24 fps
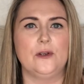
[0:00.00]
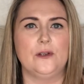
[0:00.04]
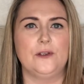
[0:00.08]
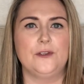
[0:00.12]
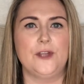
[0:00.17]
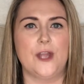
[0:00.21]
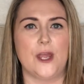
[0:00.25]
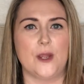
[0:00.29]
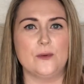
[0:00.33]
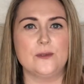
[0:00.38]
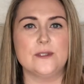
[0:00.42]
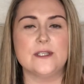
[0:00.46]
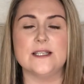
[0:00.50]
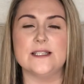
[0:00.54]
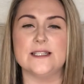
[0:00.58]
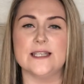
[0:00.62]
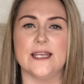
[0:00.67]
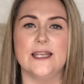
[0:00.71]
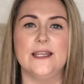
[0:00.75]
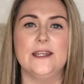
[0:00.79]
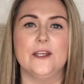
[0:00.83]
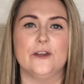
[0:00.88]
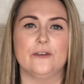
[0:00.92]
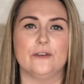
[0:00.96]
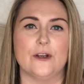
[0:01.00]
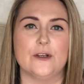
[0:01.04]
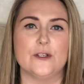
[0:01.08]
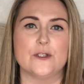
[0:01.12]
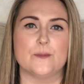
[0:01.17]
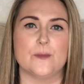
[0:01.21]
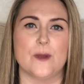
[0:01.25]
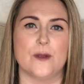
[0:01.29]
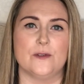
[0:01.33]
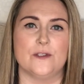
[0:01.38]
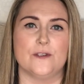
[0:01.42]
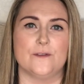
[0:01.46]
notice in the gross
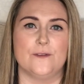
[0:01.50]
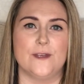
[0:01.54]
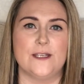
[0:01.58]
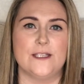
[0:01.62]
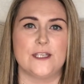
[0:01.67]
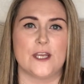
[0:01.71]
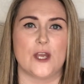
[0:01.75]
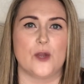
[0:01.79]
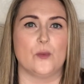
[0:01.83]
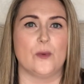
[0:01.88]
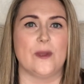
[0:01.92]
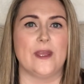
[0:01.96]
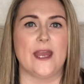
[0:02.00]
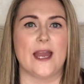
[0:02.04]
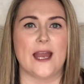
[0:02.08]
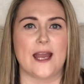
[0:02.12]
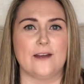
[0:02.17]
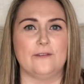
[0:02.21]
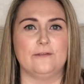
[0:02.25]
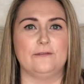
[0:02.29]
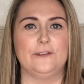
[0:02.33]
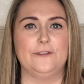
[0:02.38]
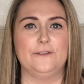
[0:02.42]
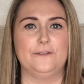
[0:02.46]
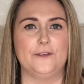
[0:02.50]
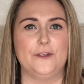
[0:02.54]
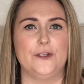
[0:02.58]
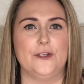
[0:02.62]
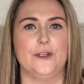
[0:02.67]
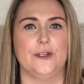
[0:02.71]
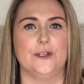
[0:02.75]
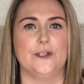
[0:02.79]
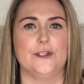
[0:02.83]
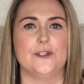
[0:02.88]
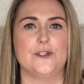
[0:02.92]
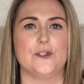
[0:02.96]
motor video we have
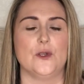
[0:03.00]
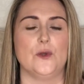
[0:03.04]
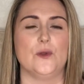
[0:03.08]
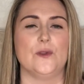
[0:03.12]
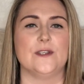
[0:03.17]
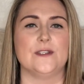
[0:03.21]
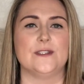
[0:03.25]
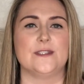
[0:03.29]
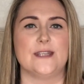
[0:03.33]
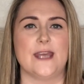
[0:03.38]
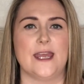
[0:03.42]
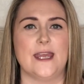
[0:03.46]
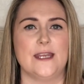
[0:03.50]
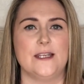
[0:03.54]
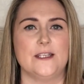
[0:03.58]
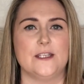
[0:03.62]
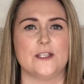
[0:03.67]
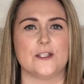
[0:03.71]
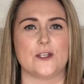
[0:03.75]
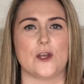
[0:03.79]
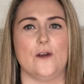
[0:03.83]
referred to the stages